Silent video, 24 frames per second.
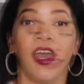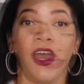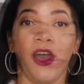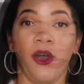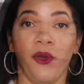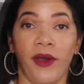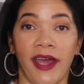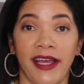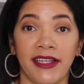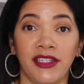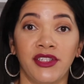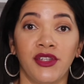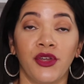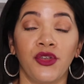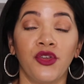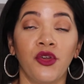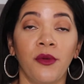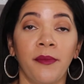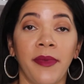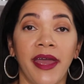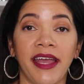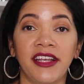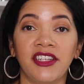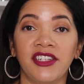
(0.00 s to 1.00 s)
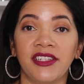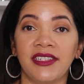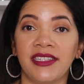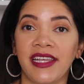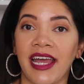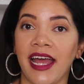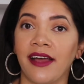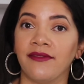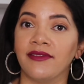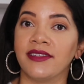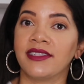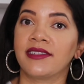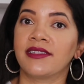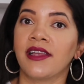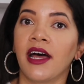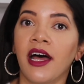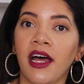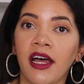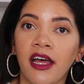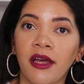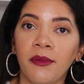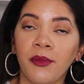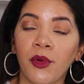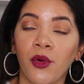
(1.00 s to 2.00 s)
Okay, so you may just have
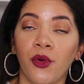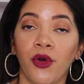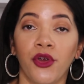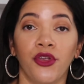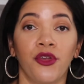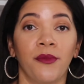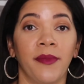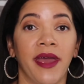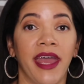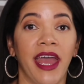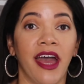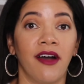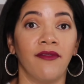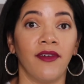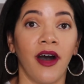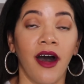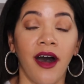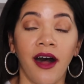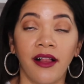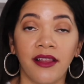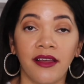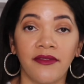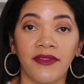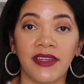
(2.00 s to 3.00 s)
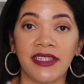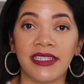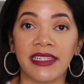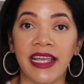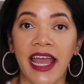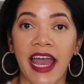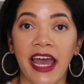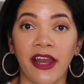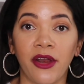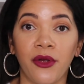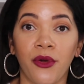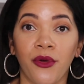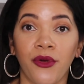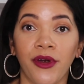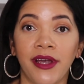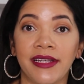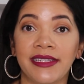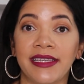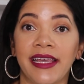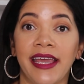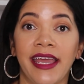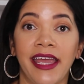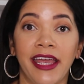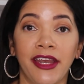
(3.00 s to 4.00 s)
some, or you may have all of these
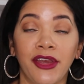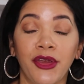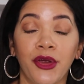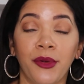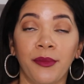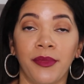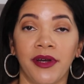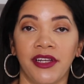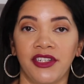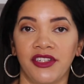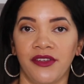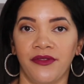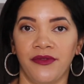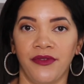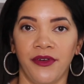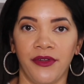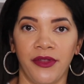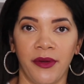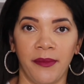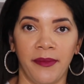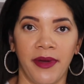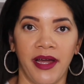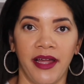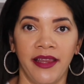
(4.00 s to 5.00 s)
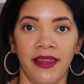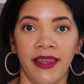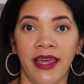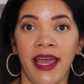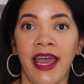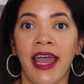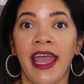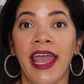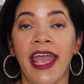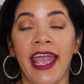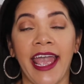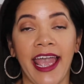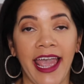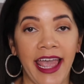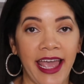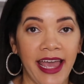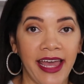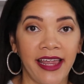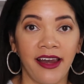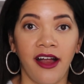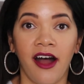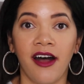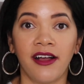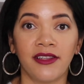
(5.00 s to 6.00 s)
categories in your budget for the month.
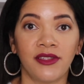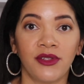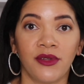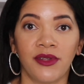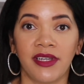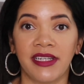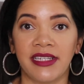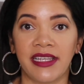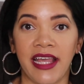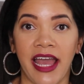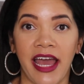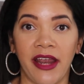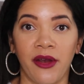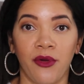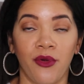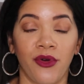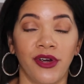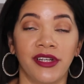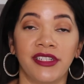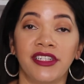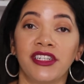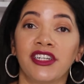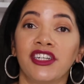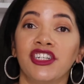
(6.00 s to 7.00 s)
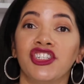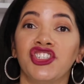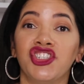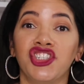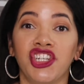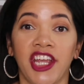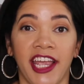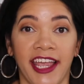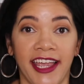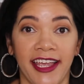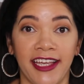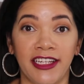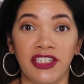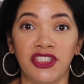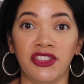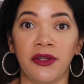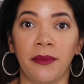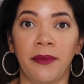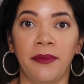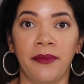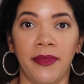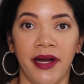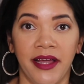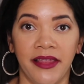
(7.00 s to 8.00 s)
And also these categories could change
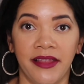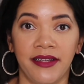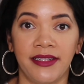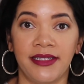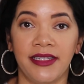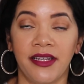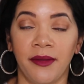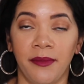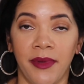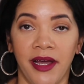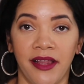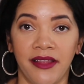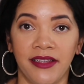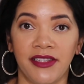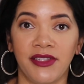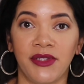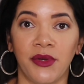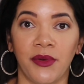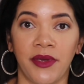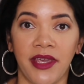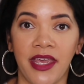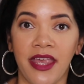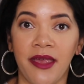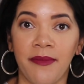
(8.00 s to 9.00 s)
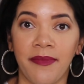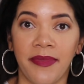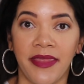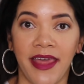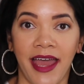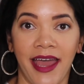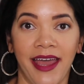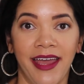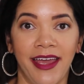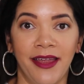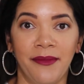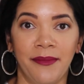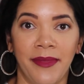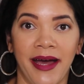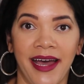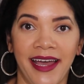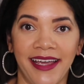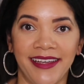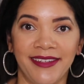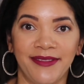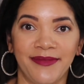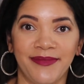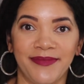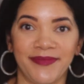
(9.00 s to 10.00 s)
month to month, so keep that in
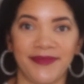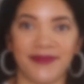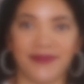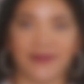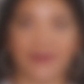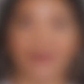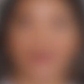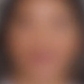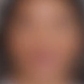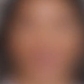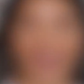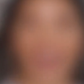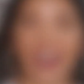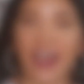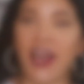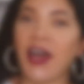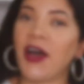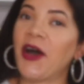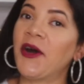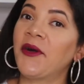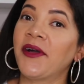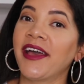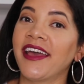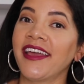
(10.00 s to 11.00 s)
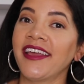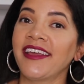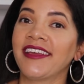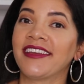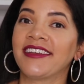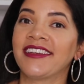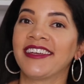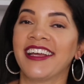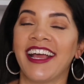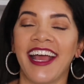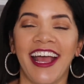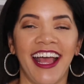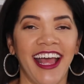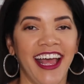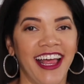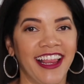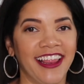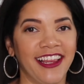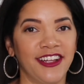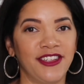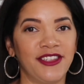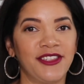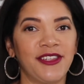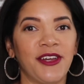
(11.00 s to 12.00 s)
mind. Okay,
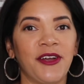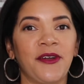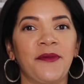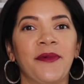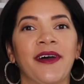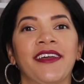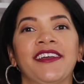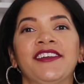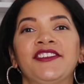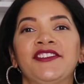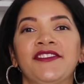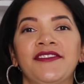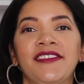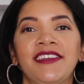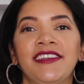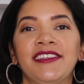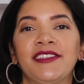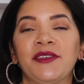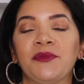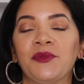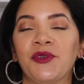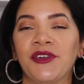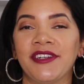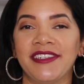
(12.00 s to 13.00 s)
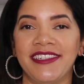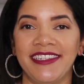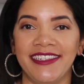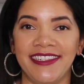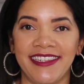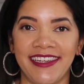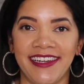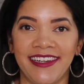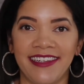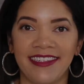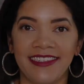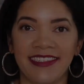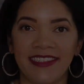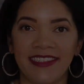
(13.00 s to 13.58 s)
let's talk about each of these in more detail.